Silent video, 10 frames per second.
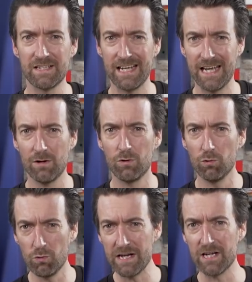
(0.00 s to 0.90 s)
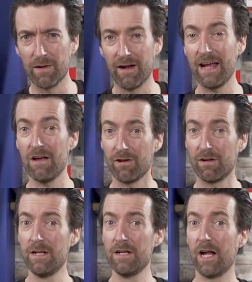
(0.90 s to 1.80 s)
to hear or read about ever,
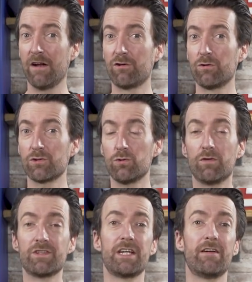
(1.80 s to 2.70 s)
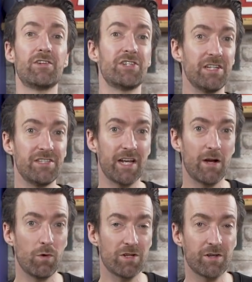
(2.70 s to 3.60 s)
and of course all of us here at
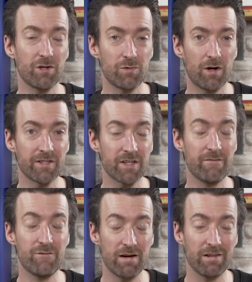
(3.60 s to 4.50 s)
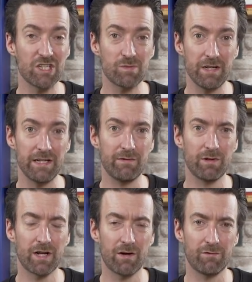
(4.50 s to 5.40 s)
GCN wish those riders a very speedy
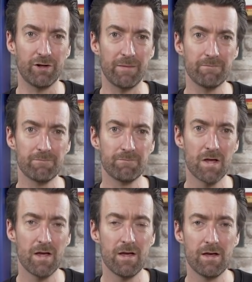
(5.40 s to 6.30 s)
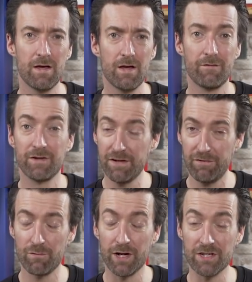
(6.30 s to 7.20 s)
recovery. For
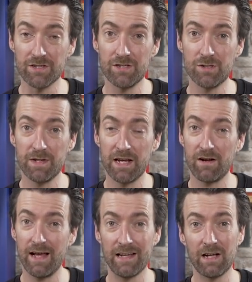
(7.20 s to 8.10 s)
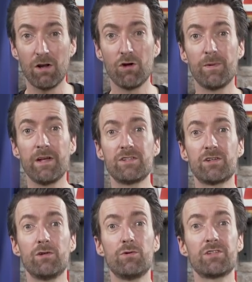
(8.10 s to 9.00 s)
different reasons, Miguel Angel Lopez
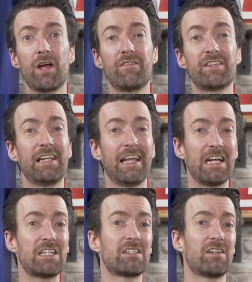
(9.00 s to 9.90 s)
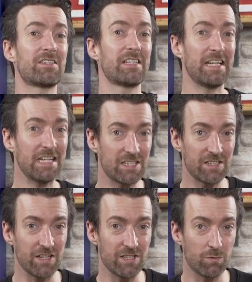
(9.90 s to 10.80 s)
could also have a delayed start to his
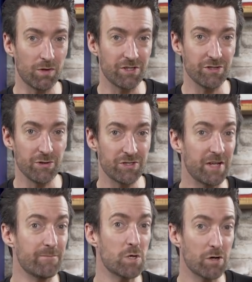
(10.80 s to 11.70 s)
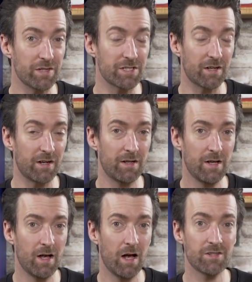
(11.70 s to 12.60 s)
season with his new team Movistar,
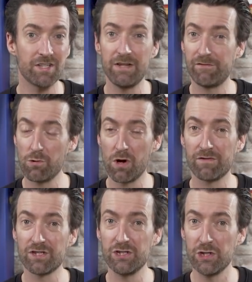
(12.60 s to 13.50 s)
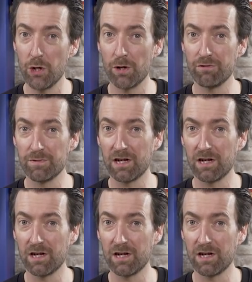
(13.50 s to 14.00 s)
as he flew over to Europe from